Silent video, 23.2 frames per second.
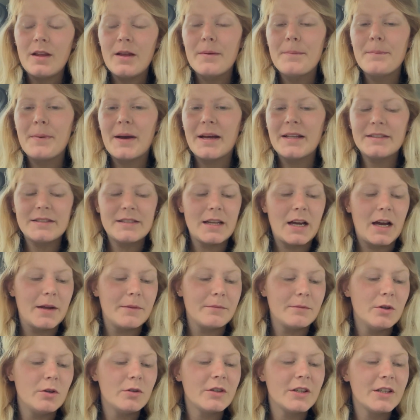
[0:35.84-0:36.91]
but I'm
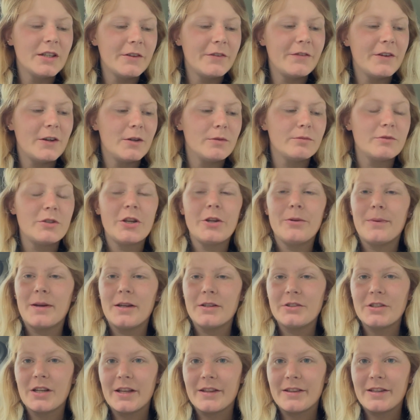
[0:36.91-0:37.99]
not going to film too
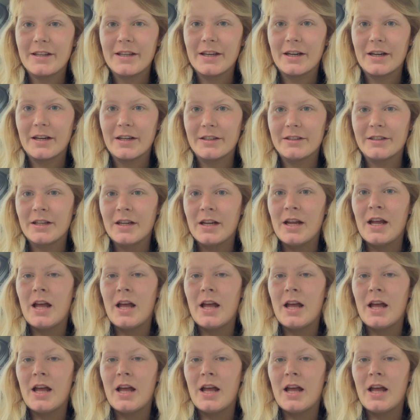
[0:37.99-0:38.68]
much at the yard.